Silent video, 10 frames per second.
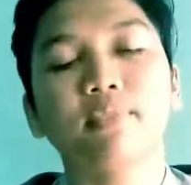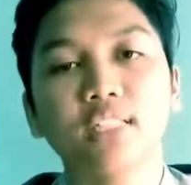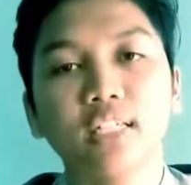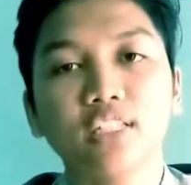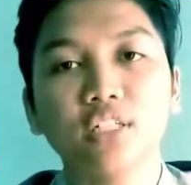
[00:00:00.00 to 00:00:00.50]

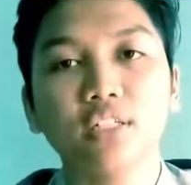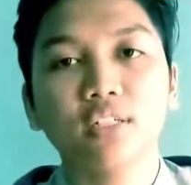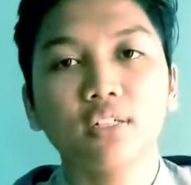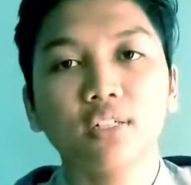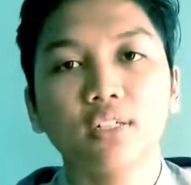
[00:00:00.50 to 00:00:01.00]
teacher
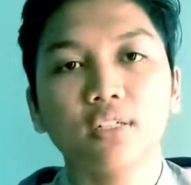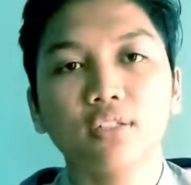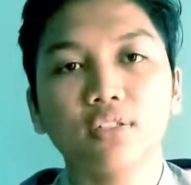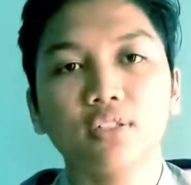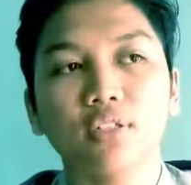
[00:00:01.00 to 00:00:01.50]

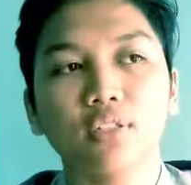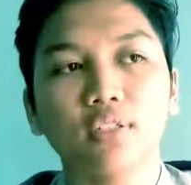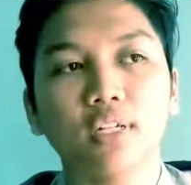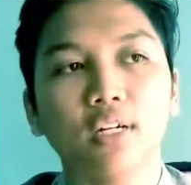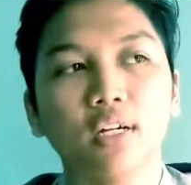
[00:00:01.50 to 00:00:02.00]
should
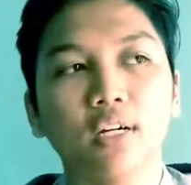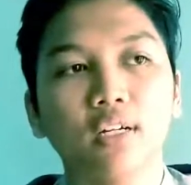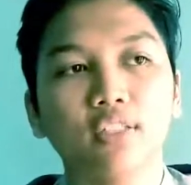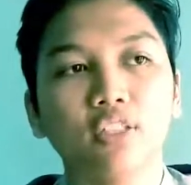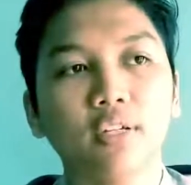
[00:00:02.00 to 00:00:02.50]

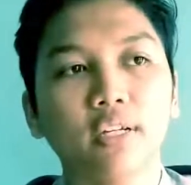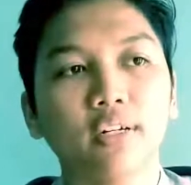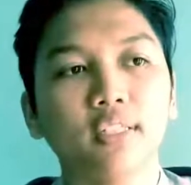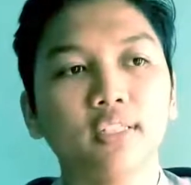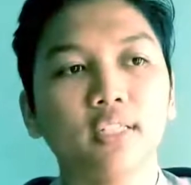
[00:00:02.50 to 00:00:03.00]

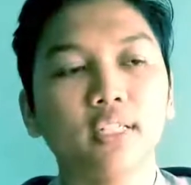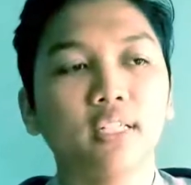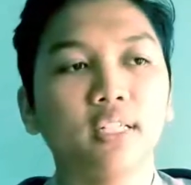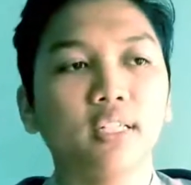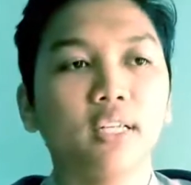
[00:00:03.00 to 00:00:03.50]

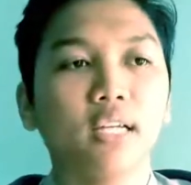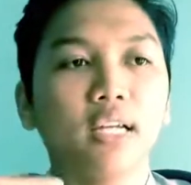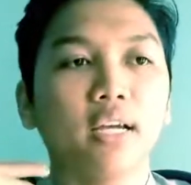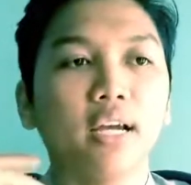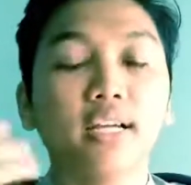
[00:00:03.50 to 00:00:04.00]
tolerantly
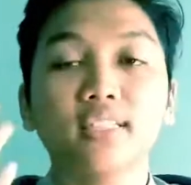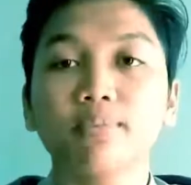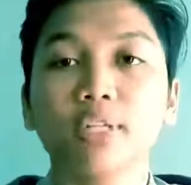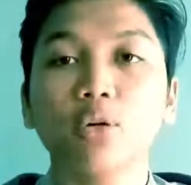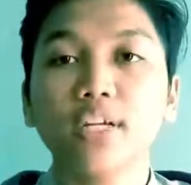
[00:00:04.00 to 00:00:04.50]
accept
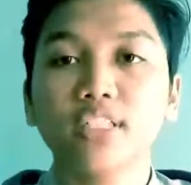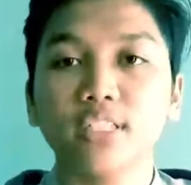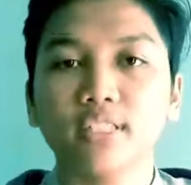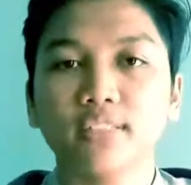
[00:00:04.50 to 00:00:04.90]
the question,